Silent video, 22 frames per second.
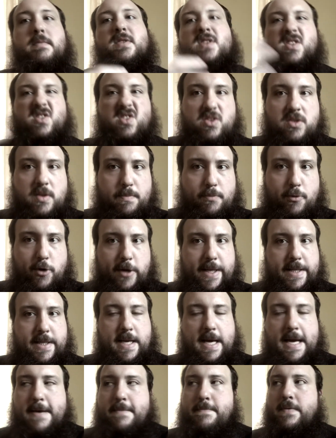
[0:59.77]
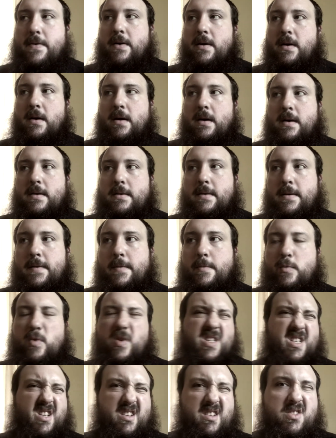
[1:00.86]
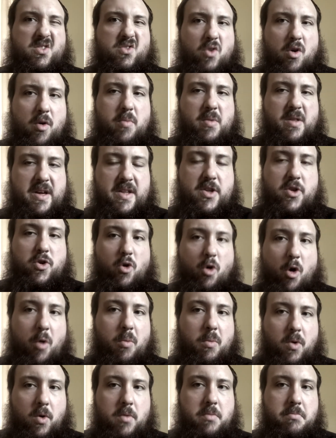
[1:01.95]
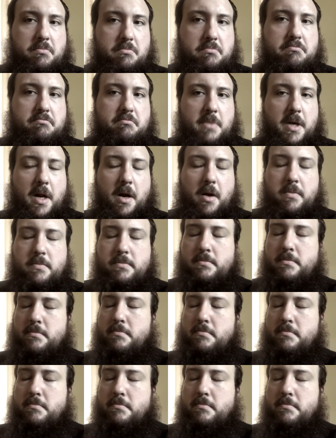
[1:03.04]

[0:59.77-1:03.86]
this is a pre-tape, which is normally the normal, you know,